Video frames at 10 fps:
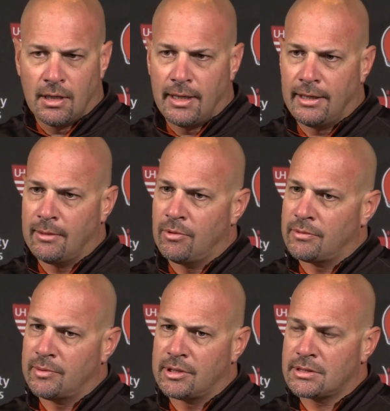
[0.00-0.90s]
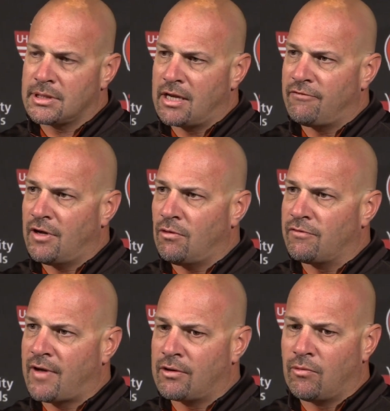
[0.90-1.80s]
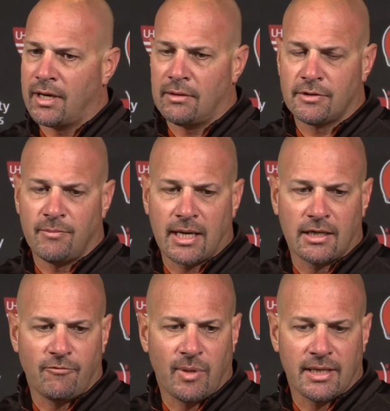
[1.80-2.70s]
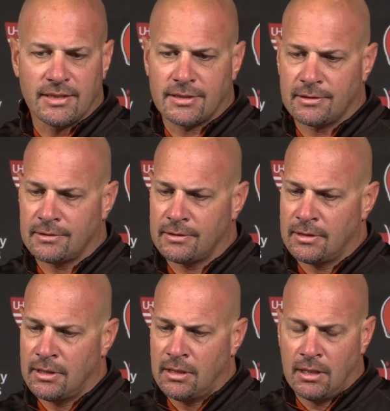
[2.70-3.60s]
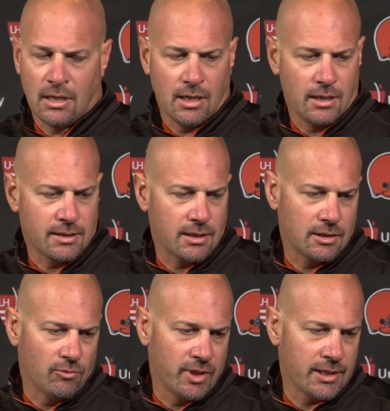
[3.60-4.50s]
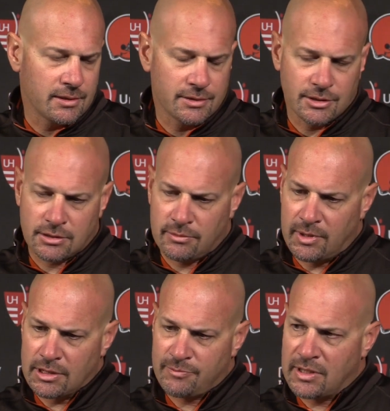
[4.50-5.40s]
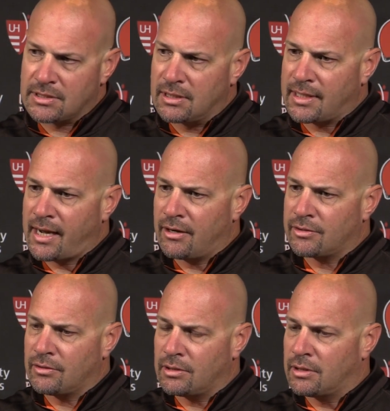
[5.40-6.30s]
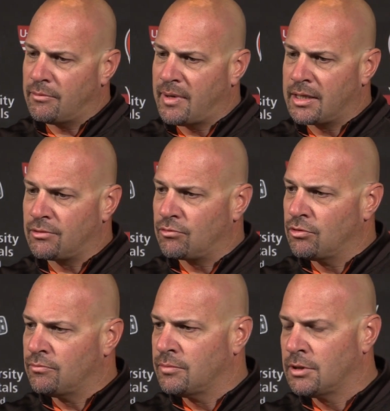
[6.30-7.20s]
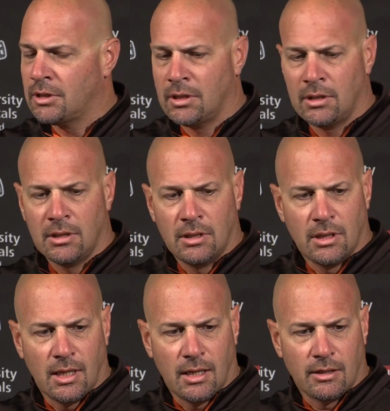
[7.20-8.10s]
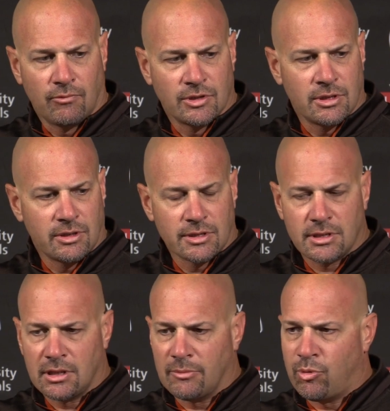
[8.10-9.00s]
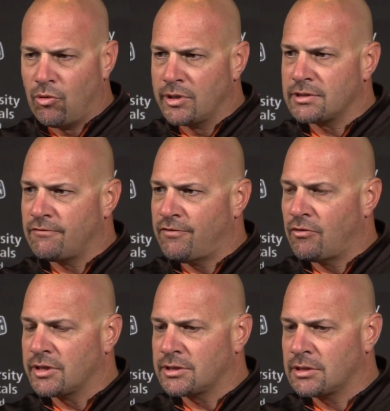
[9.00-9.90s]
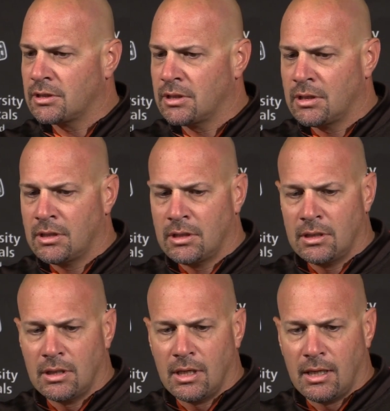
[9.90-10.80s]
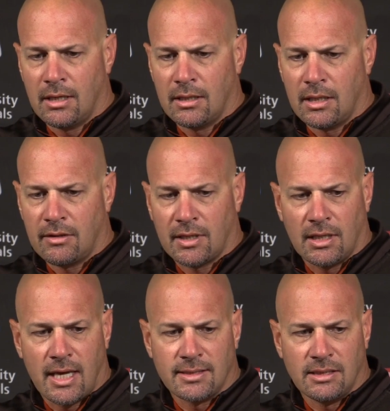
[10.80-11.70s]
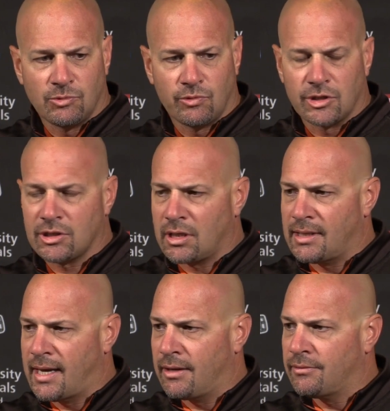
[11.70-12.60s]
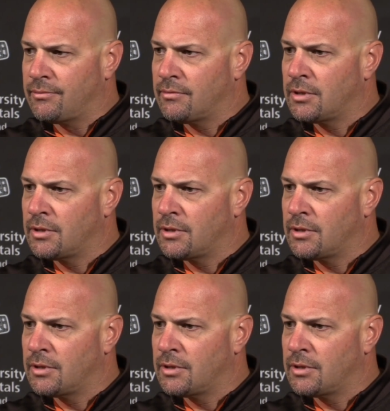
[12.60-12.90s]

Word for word: Uh, but, but it's the NFL. We found a way to, to make enough plays uh, at the end to win it. And just to me, it speaks to the character of the men in the room, uh, the resiliency, the poise, the focus. that I think a lot of teams would have shut it down,